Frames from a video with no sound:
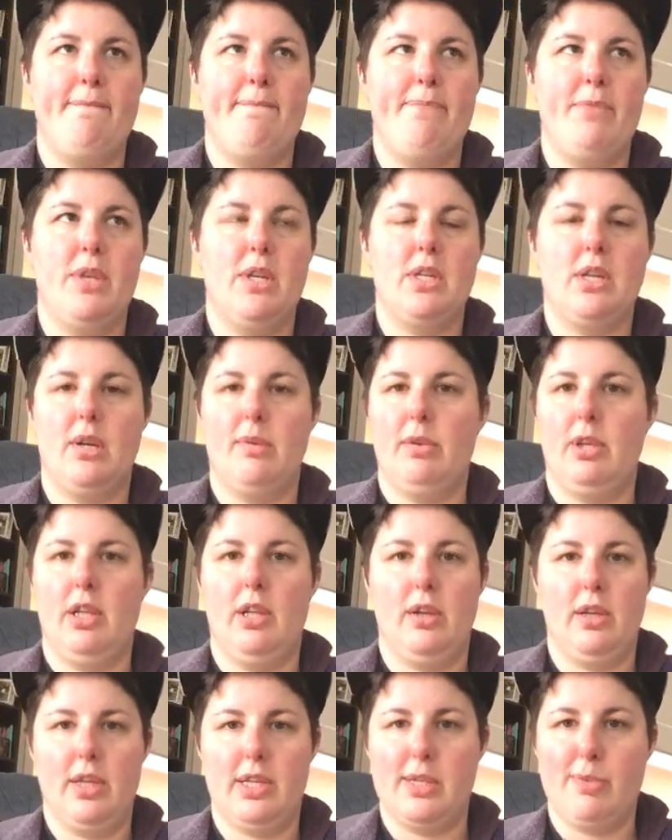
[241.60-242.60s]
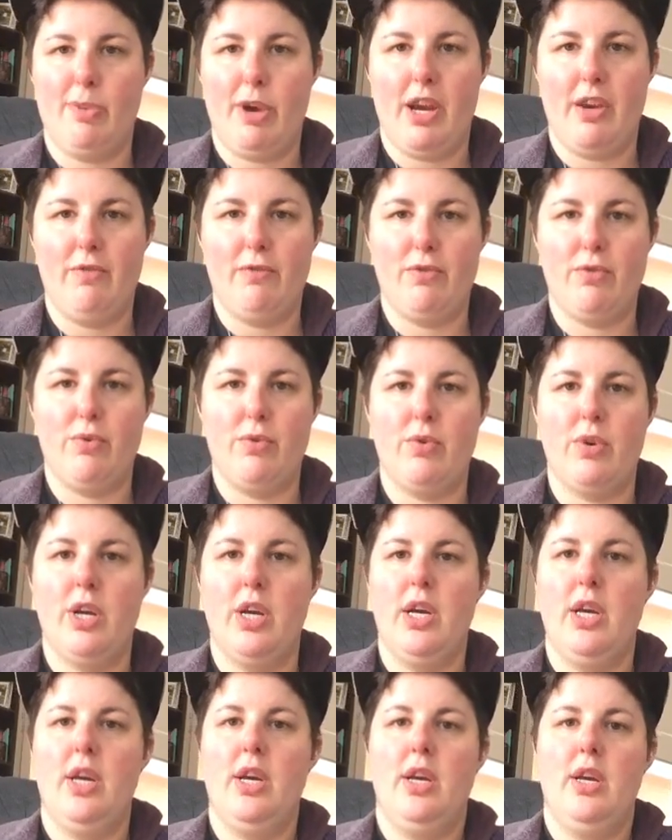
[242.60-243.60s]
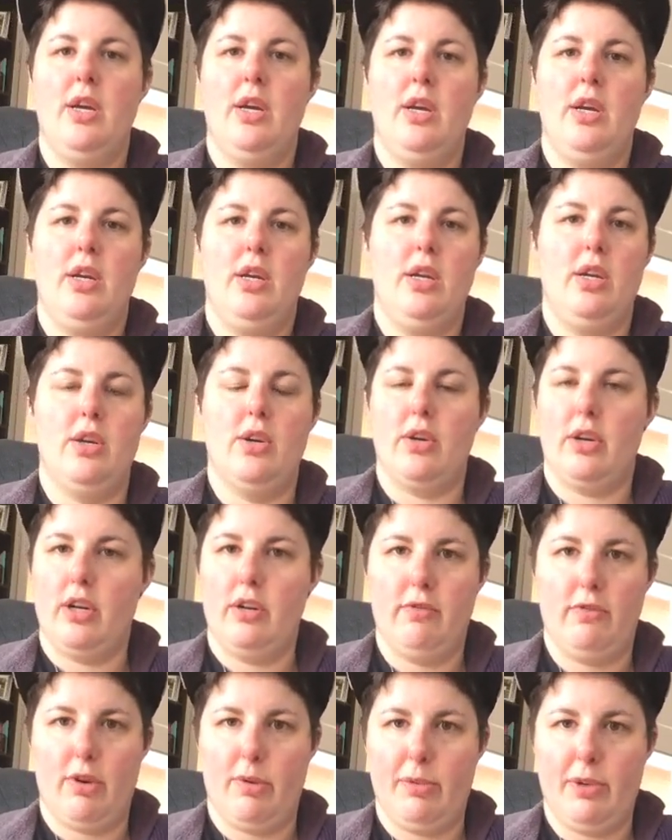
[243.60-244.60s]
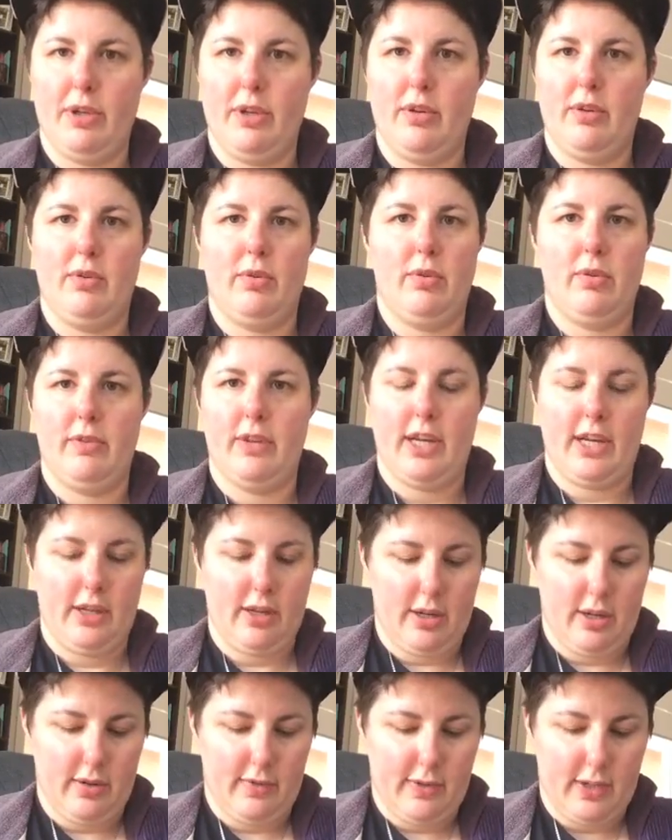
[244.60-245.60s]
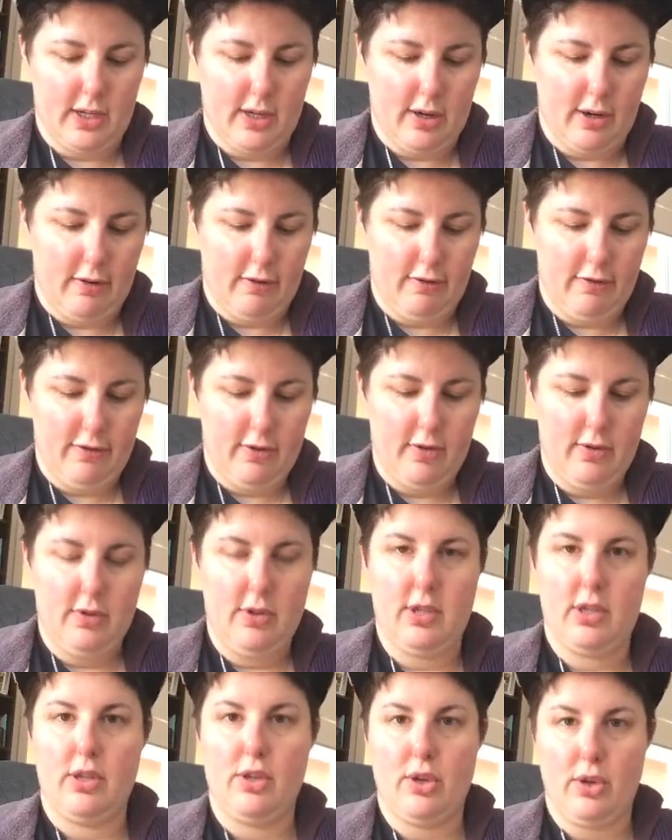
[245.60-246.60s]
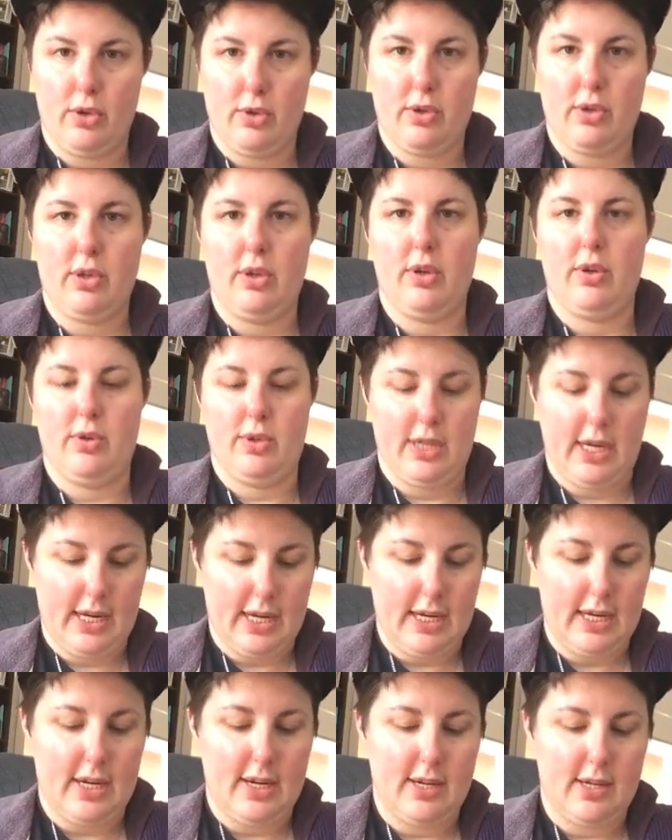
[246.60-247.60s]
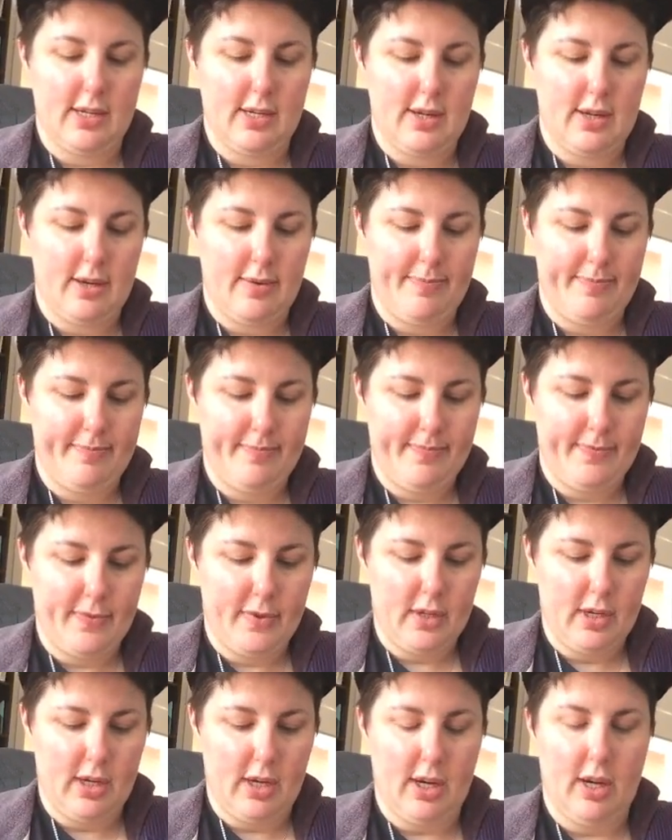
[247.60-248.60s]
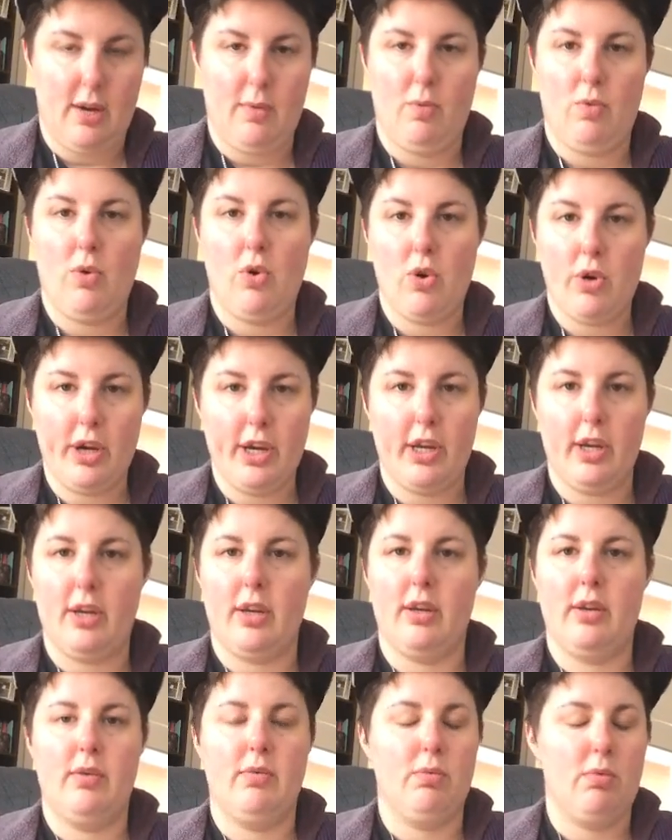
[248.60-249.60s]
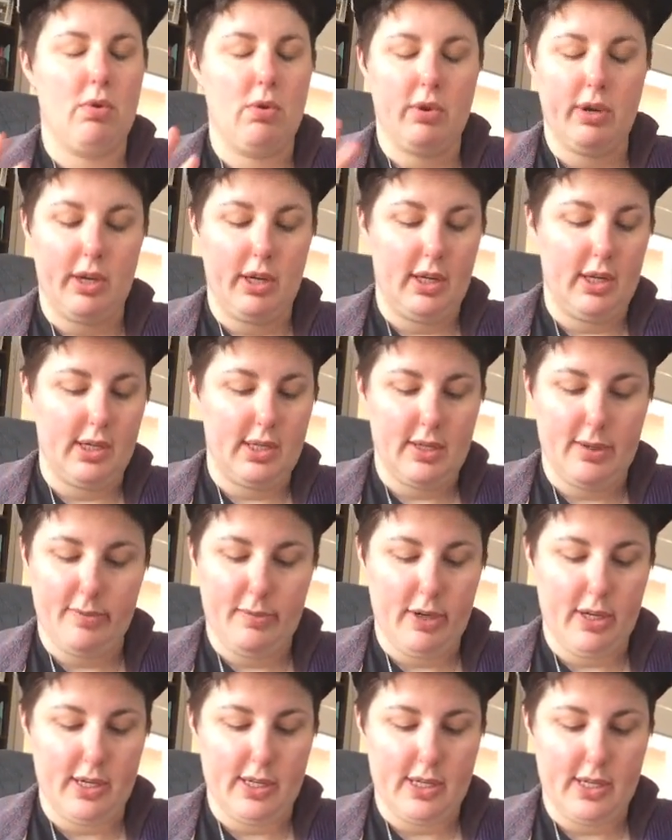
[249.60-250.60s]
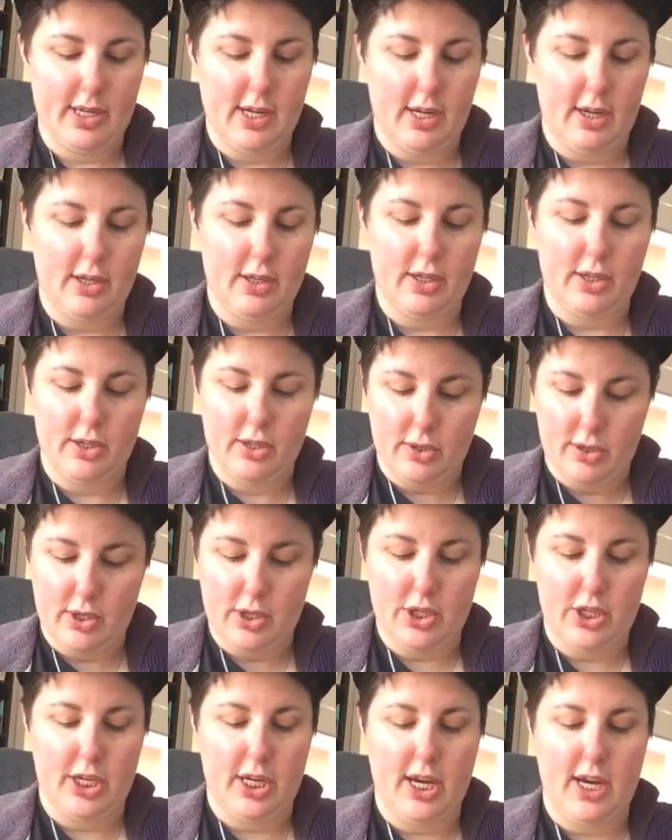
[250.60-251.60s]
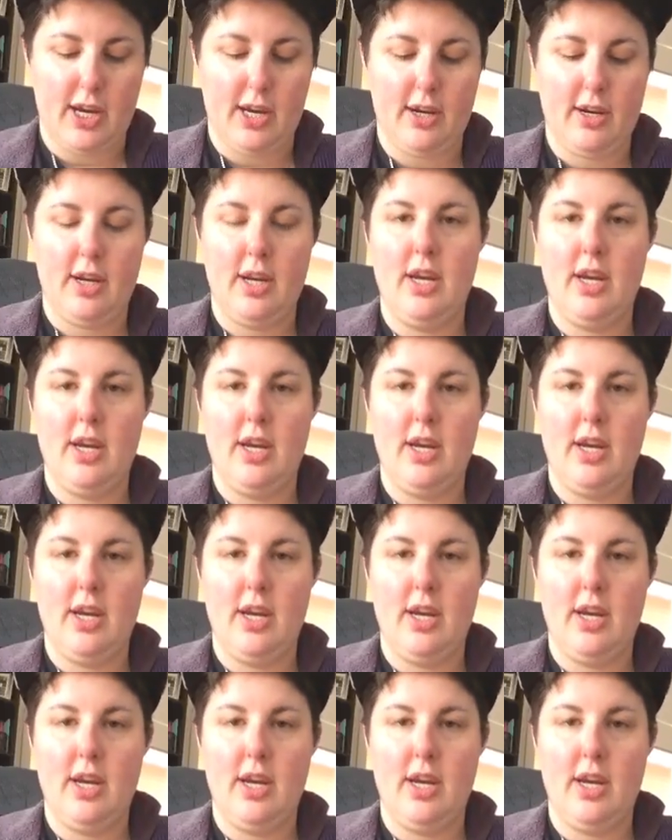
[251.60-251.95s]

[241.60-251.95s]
it's going to be a lot less painful. You're not going to vomit, all of that kind of stuff. Just go slow, take it easy. Walking is the biggest thing. As soon as you can,